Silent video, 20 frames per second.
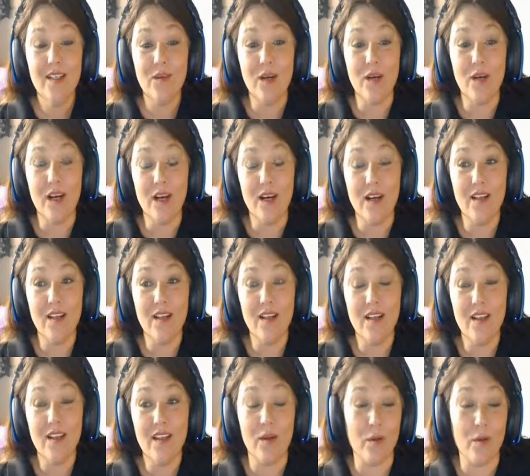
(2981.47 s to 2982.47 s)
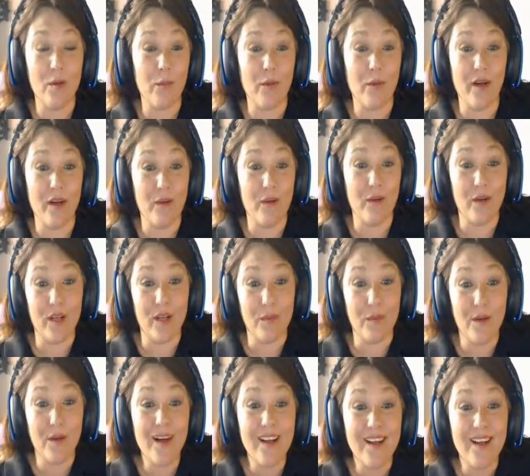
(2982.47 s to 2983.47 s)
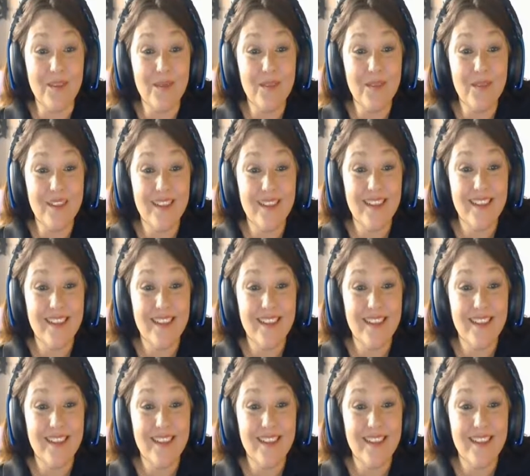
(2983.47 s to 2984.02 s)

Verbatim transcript: well, they were brand new when I bought them,